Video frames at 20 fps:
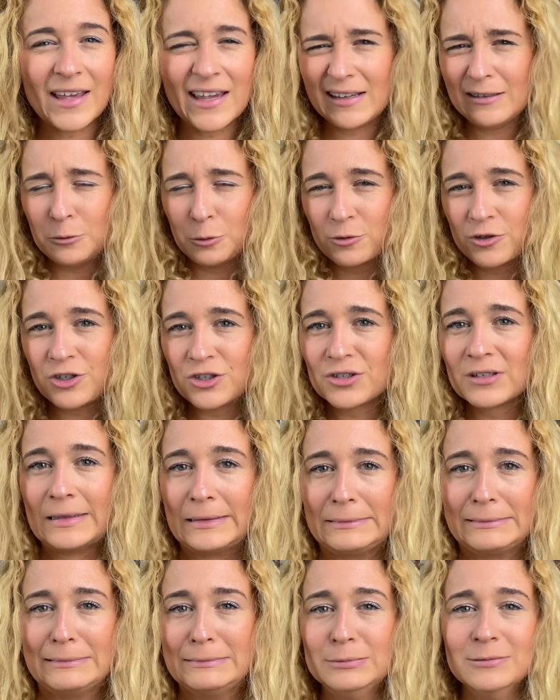Ouch.
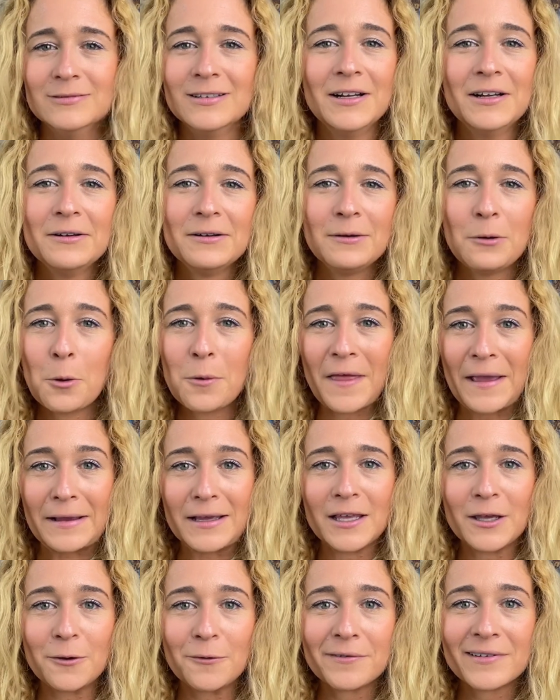No
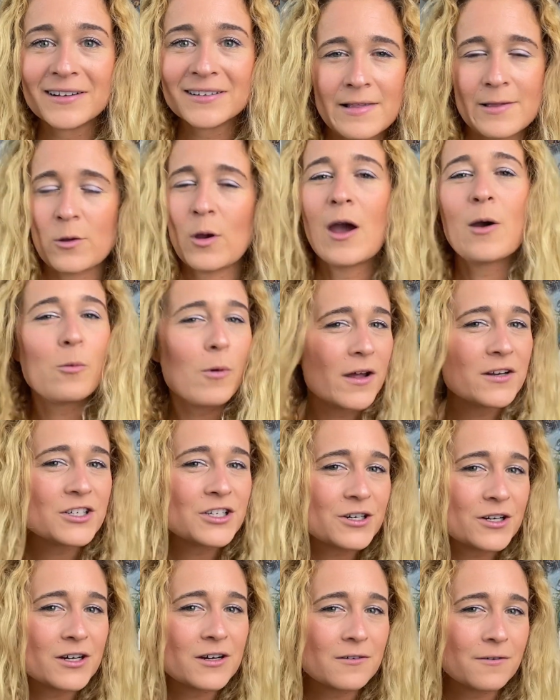thank you. So I wonder
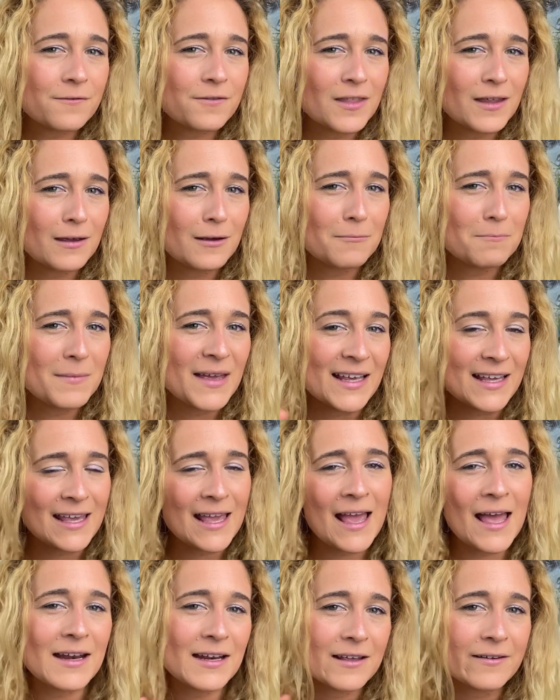if the
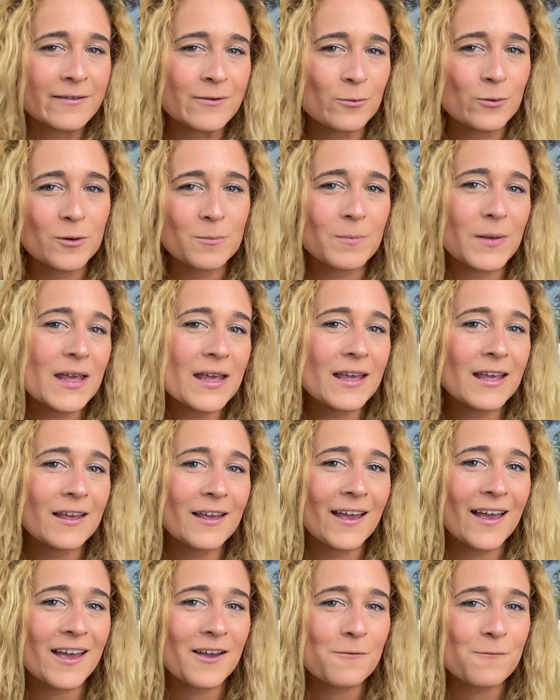mechanics would
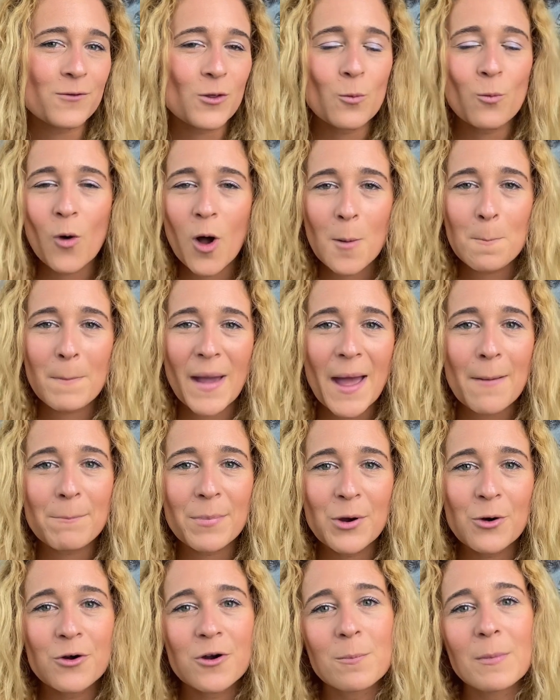be if the Wombat
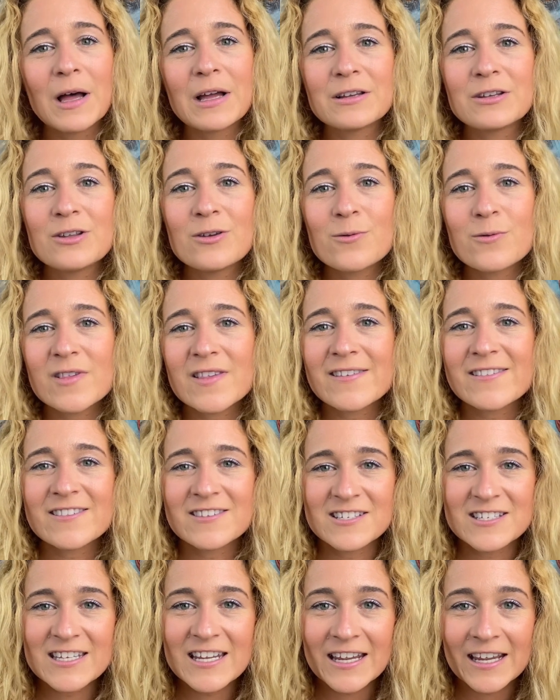Pokemon uses
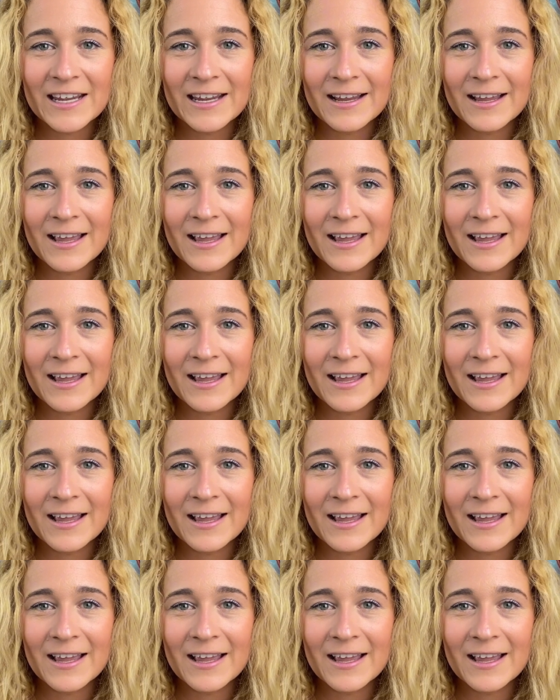Dig,